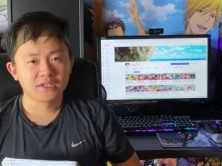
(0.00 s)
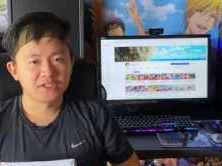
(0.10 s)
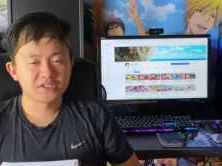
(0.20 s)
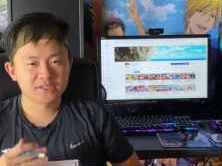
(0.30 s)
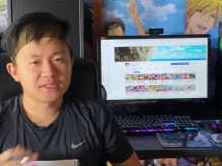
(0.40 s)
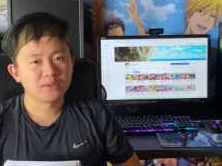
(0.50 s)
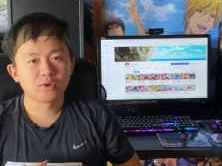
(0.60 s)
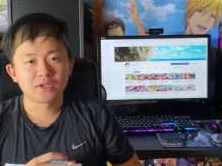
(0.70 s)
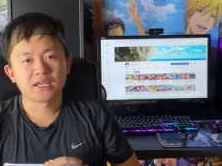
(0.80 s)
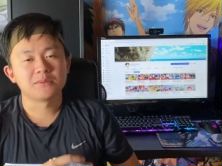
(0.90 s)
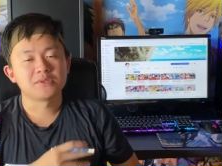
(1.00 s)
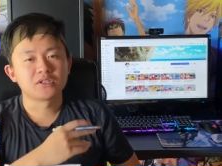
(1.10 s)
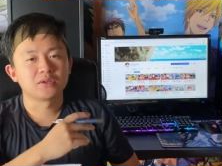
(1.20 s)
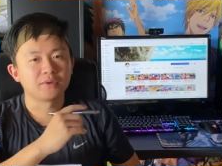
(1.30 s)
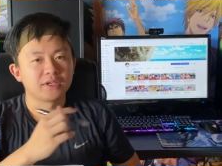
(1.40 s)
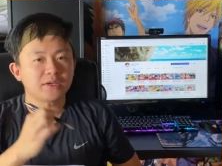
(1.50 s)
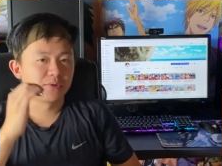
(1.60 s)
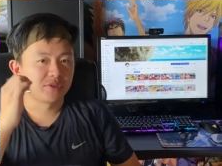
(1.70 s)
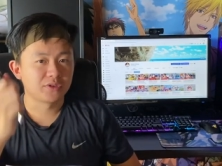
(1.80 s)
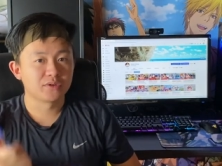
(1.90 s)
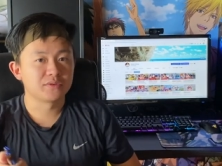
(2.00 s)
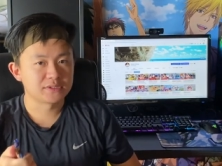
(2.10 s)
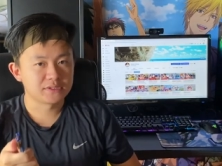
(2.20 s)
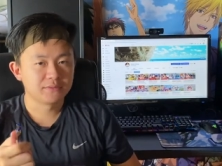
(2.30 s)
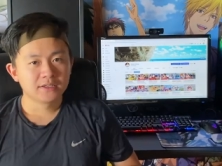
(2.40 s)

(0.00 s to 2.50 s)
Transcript: and just see what games you could play with those.